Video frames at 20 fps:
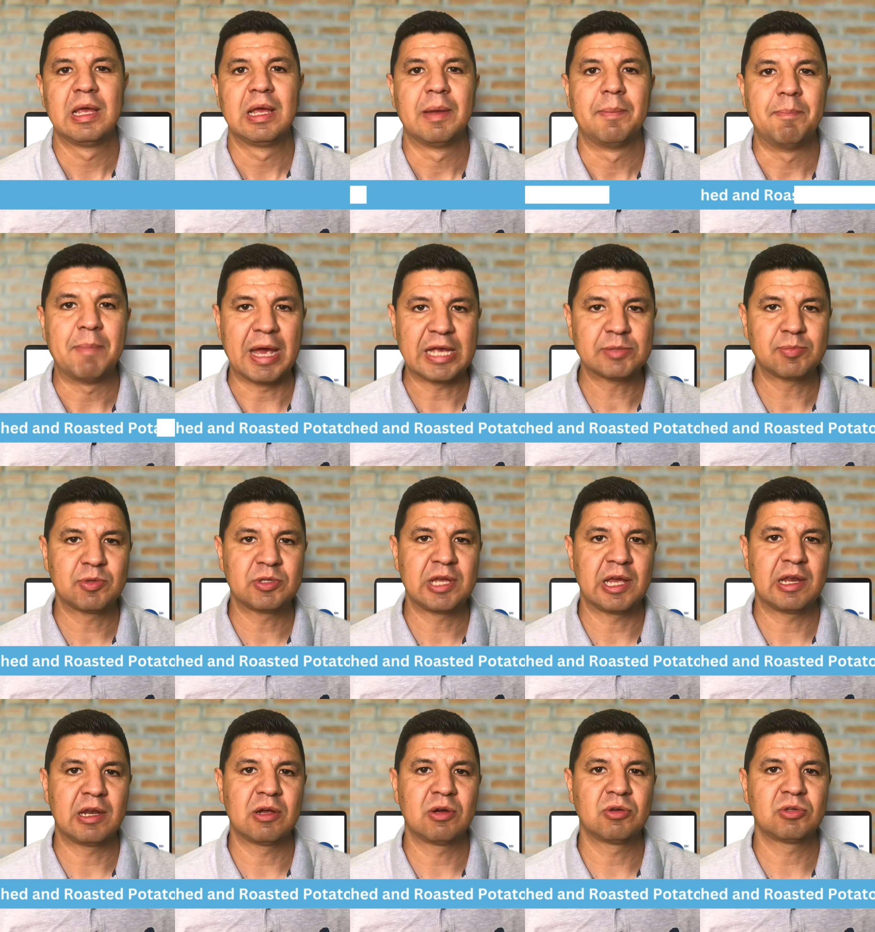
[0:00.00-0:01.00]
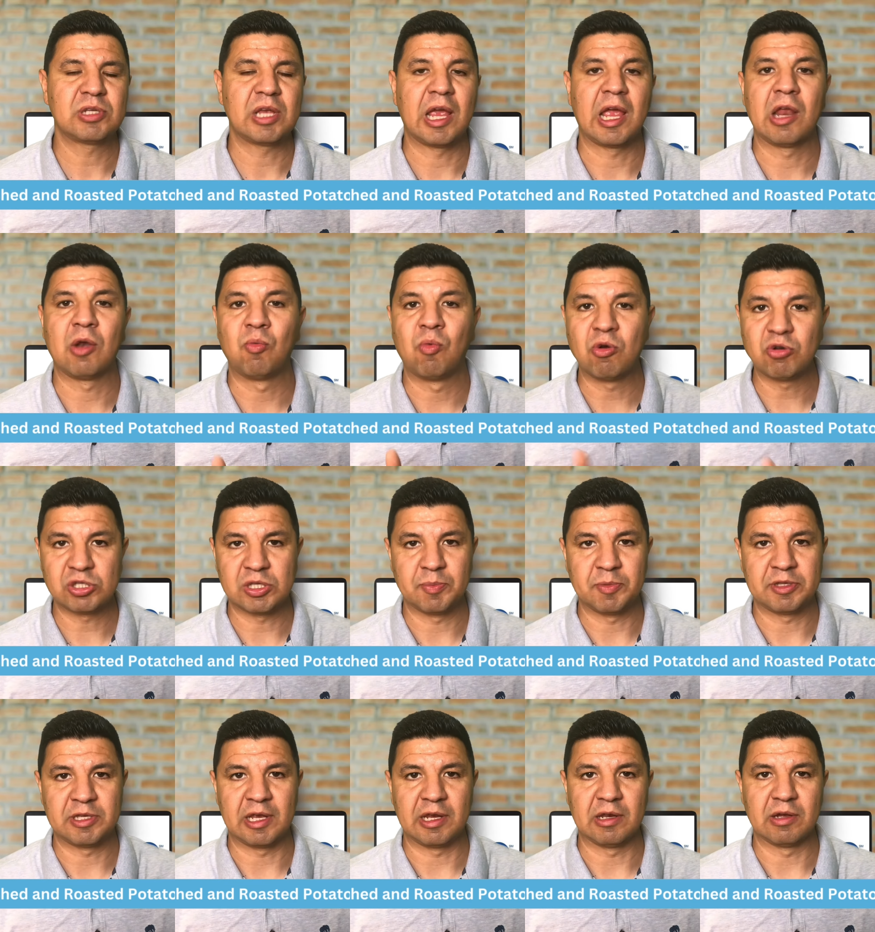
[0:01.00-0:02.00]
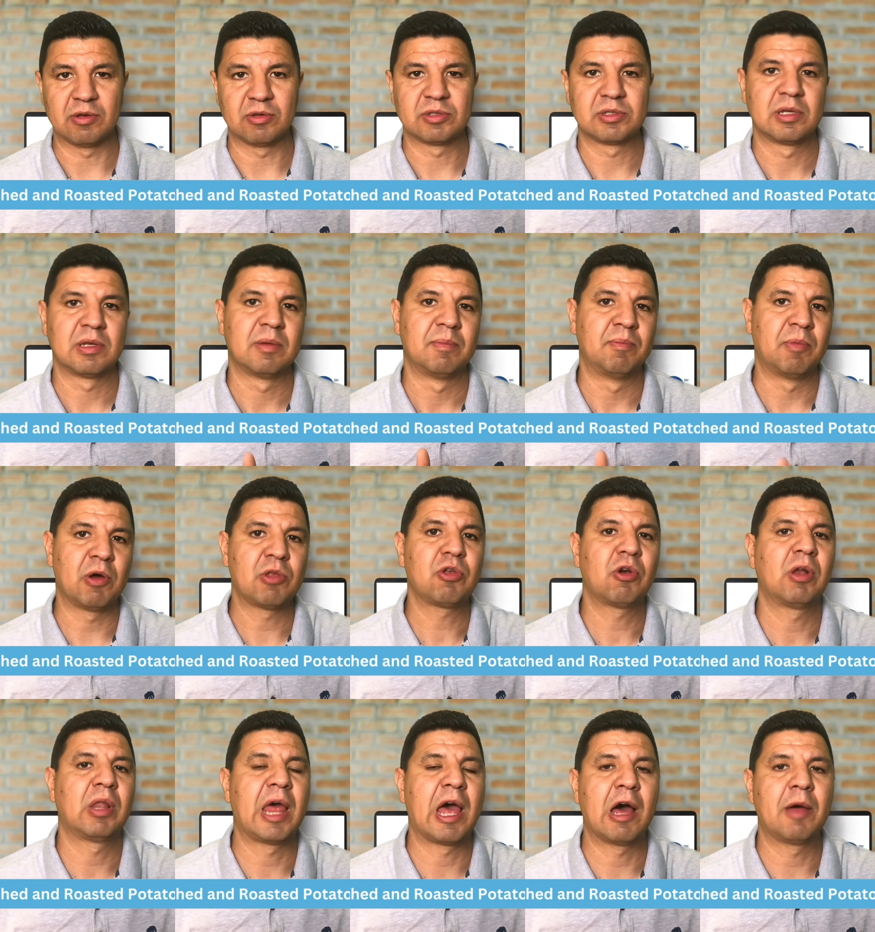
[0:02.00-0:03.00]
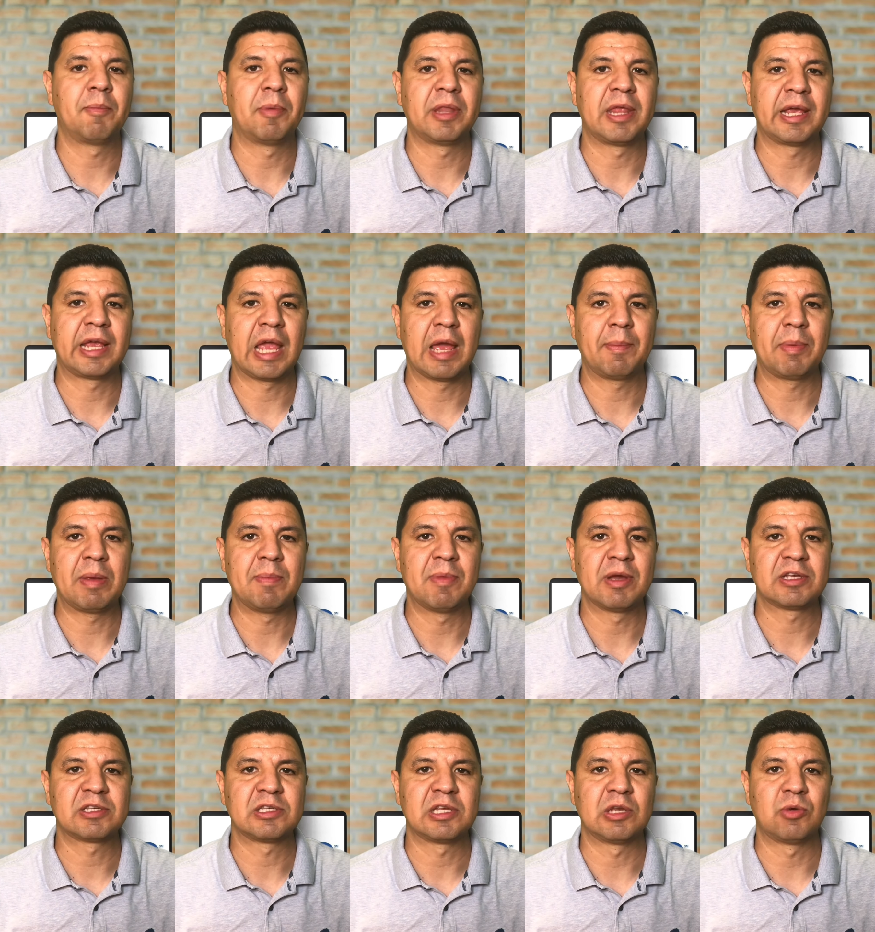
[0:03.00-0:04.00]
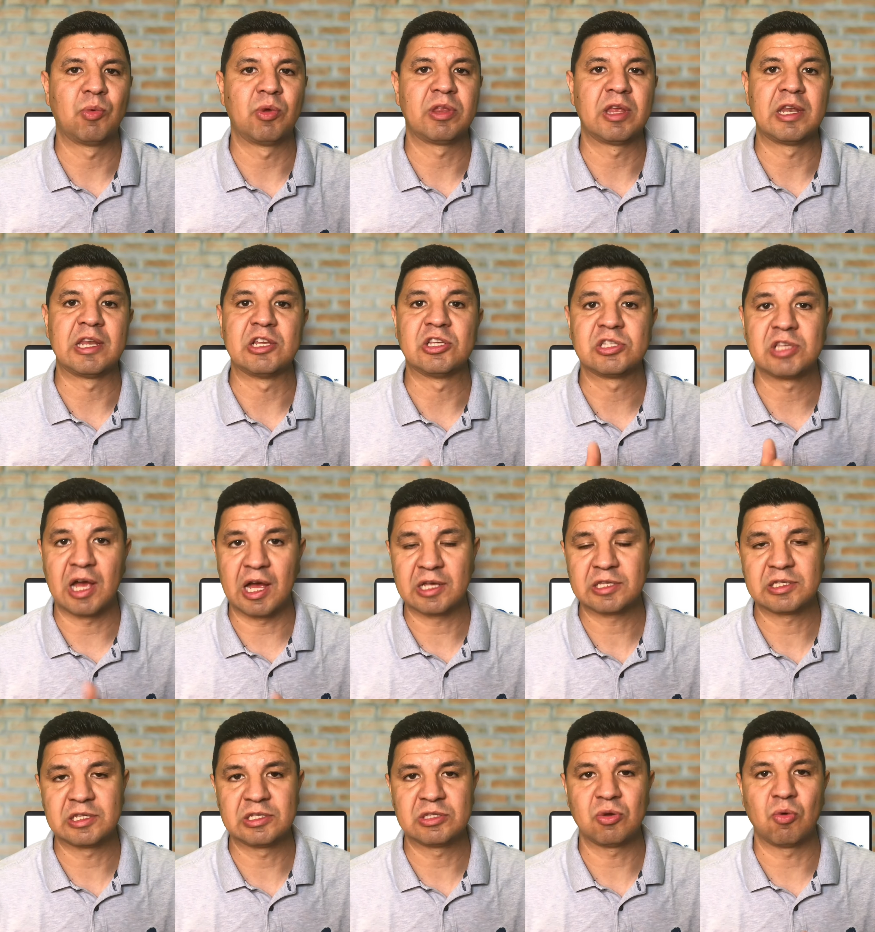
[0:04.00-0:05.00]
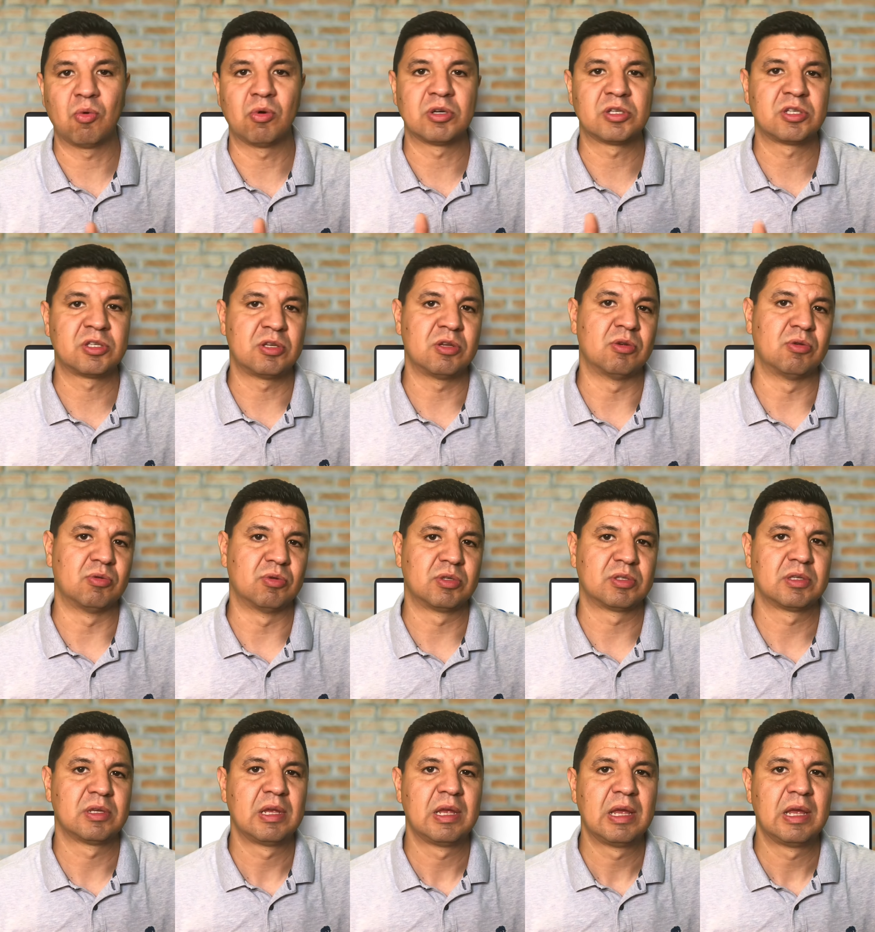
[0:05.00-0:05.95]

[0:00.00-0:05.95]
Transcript: Mashed potatoes and roasted potatoes. Both are allowed, but they can't be mixed in with any sauces or stews.